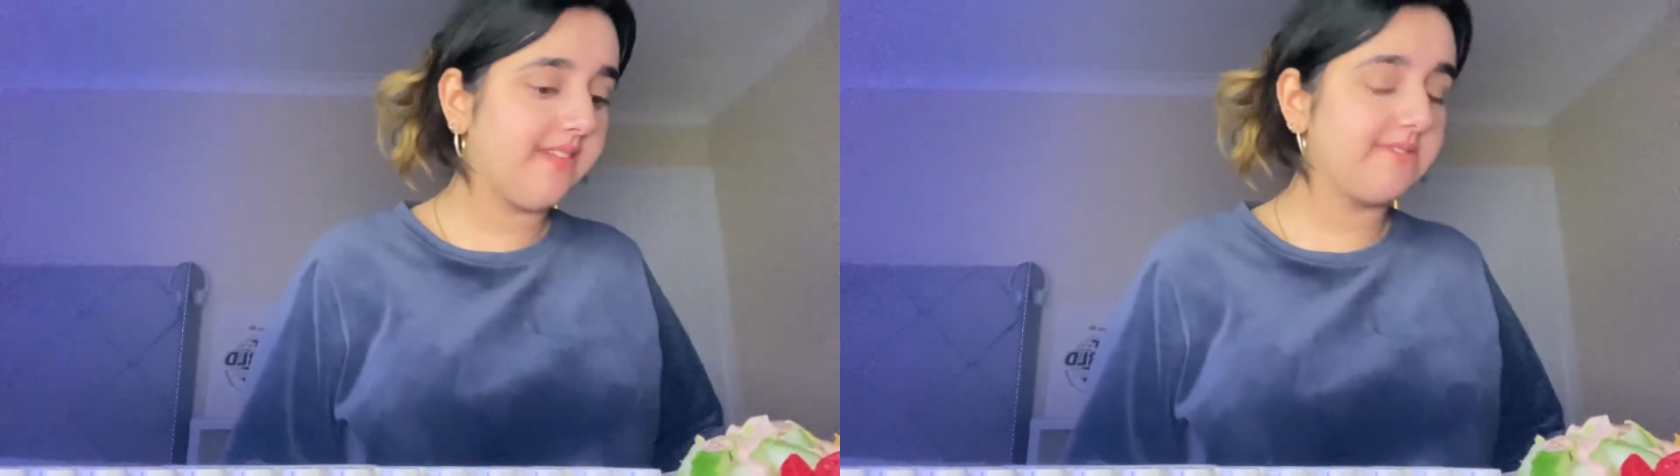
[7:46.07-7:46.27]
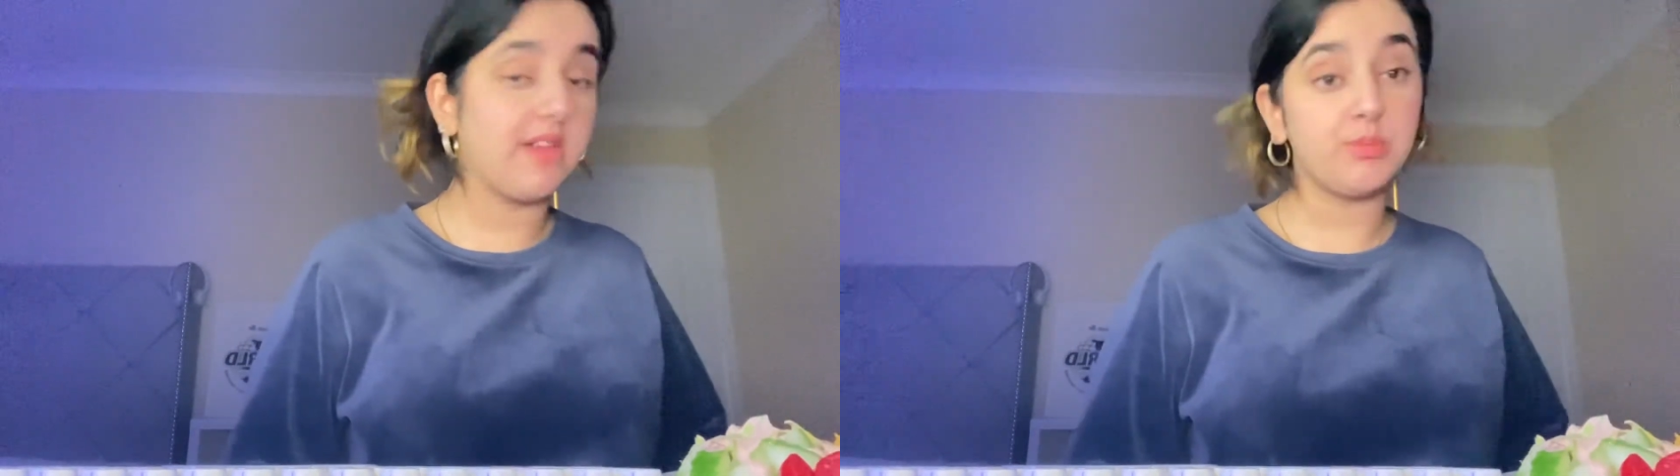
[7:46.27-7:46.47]

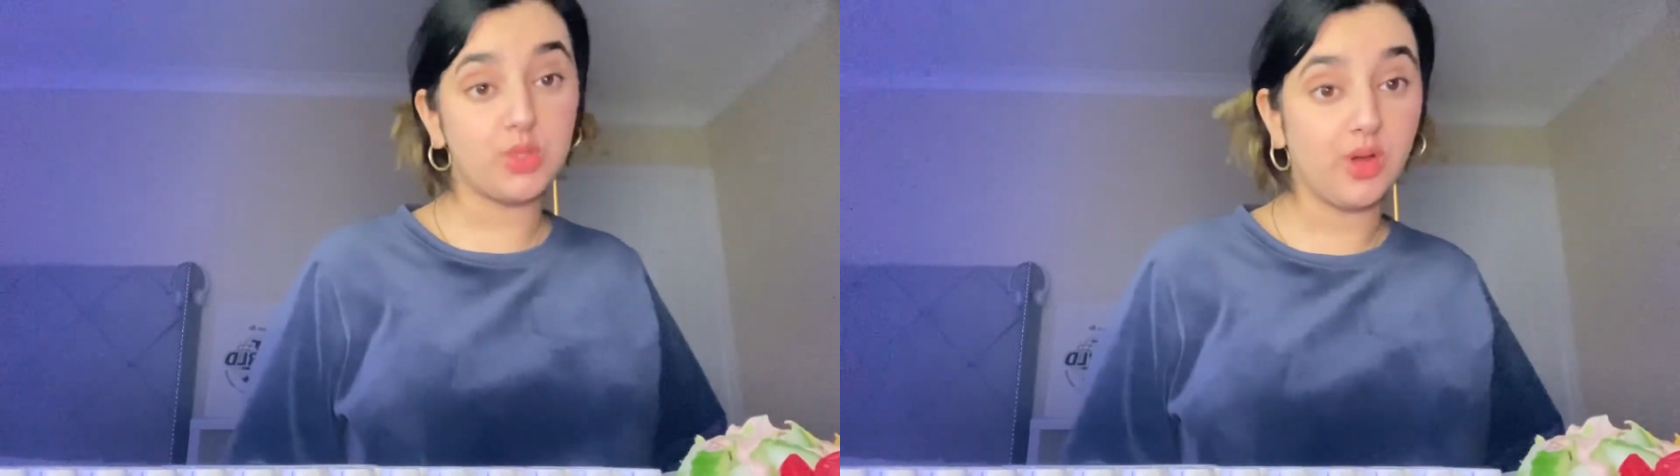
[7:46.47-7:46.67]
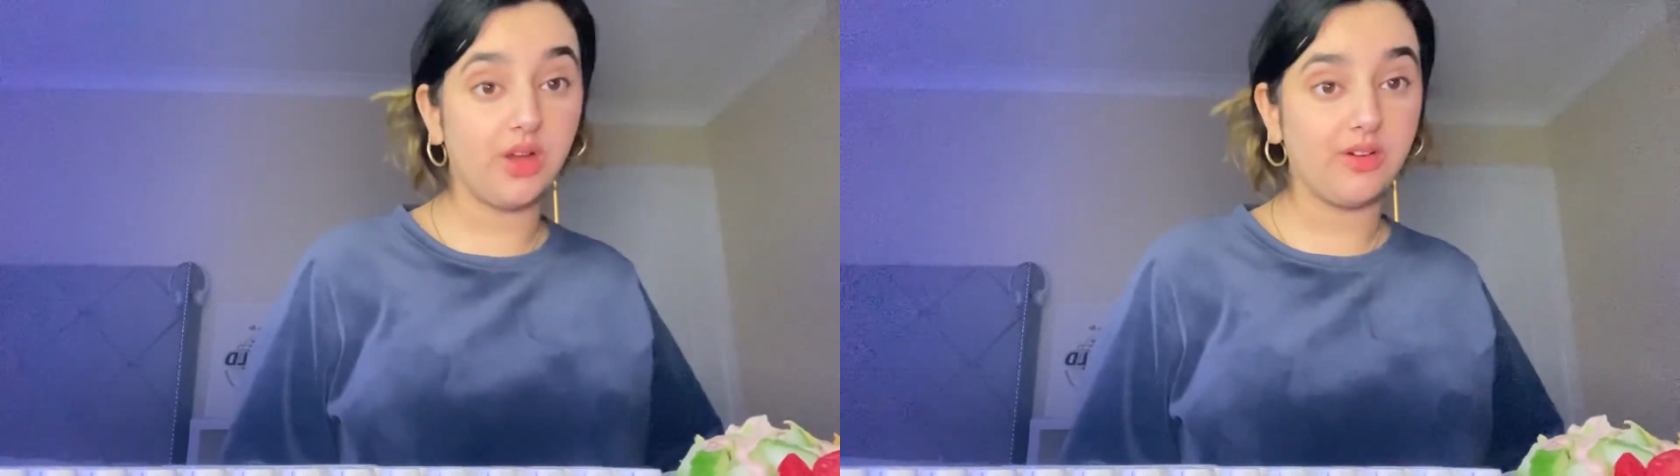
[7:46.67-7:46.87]
I'm so
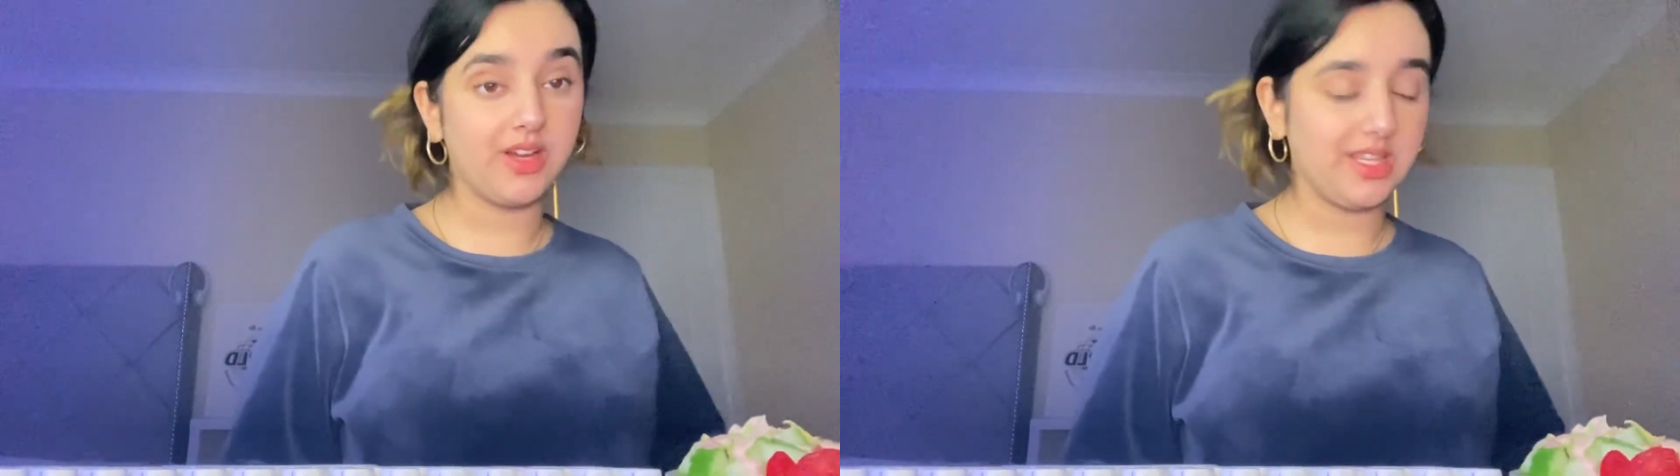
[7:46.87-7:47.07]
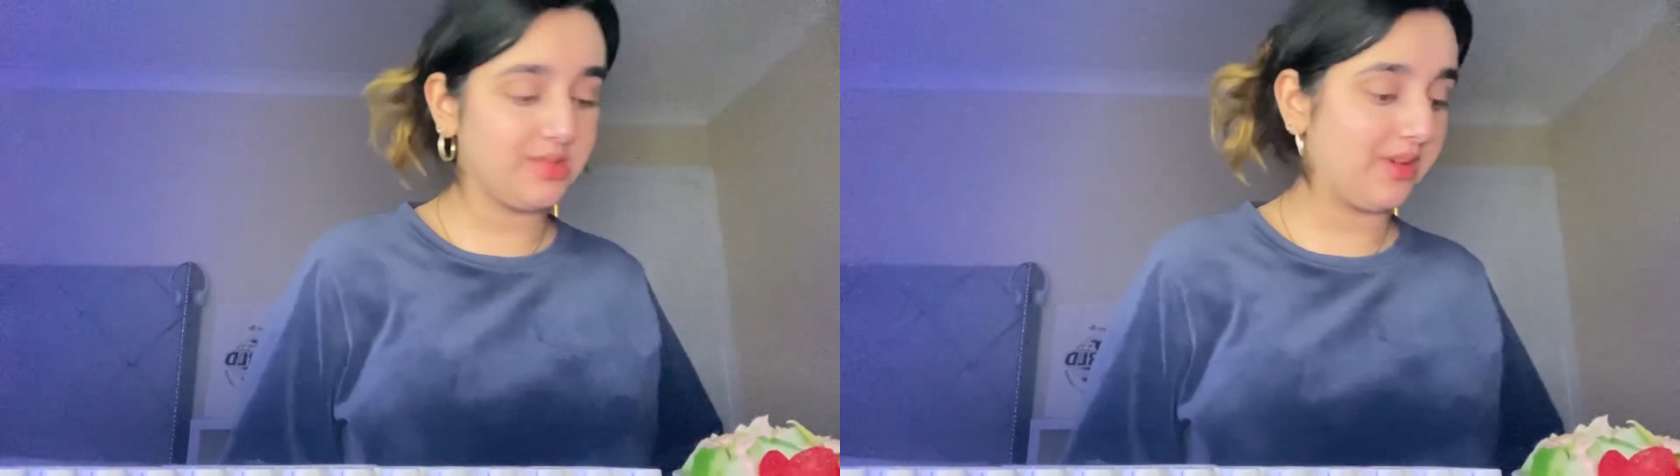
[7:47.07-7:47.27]
hungry
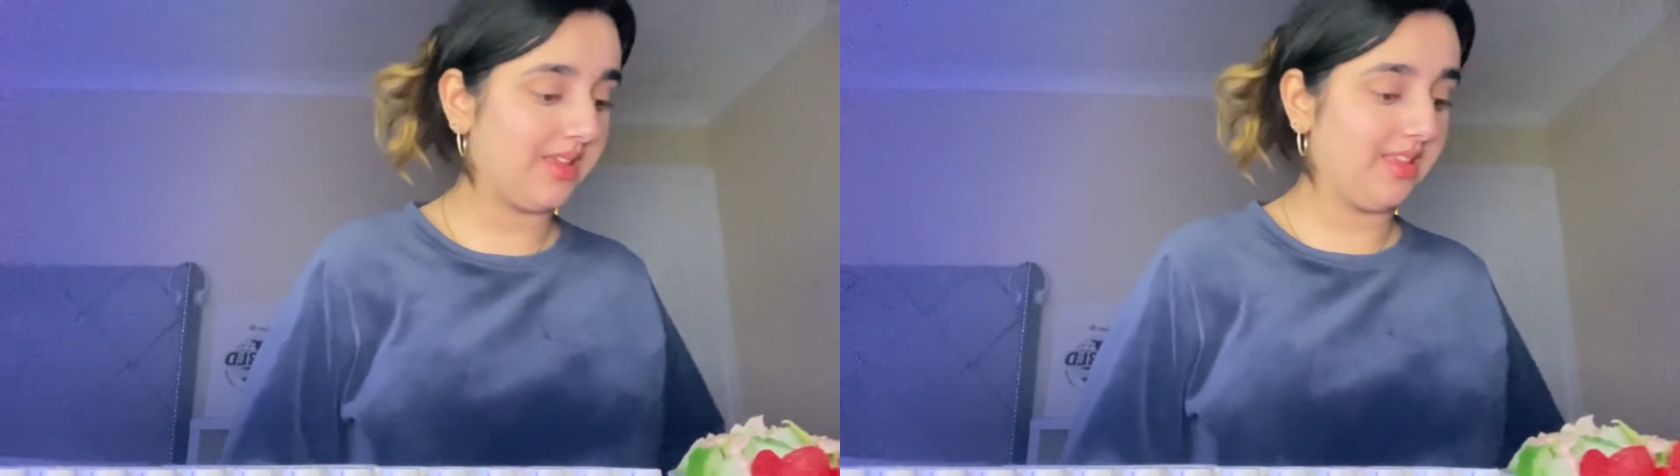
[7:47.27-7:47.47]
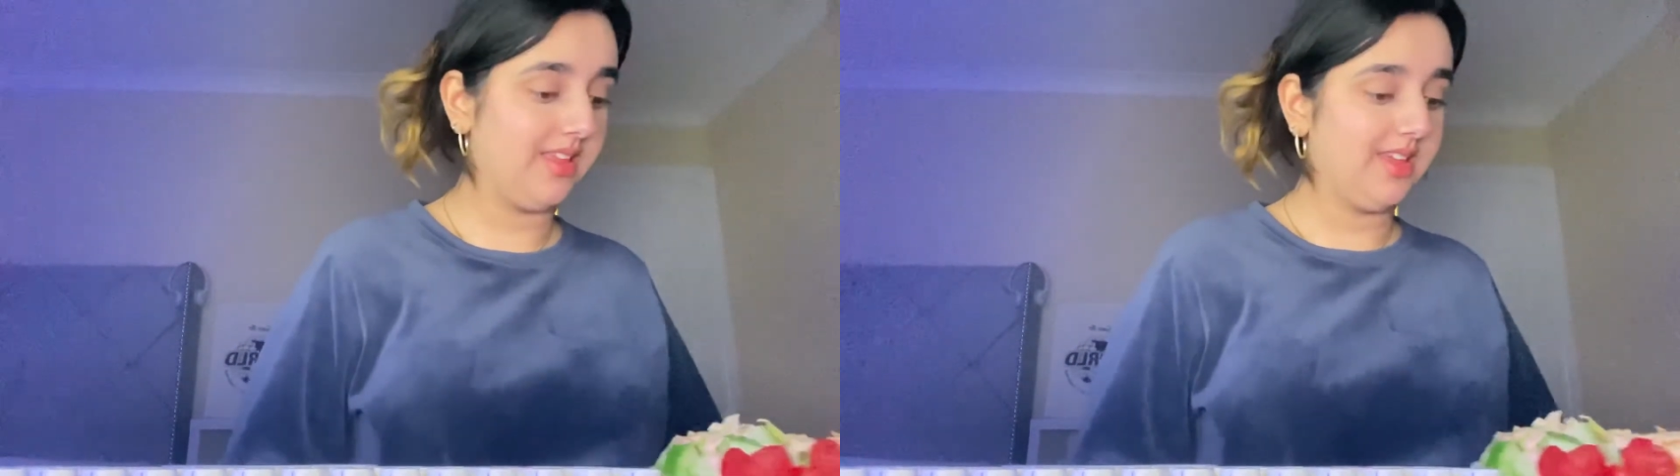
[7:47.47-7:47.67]
as well.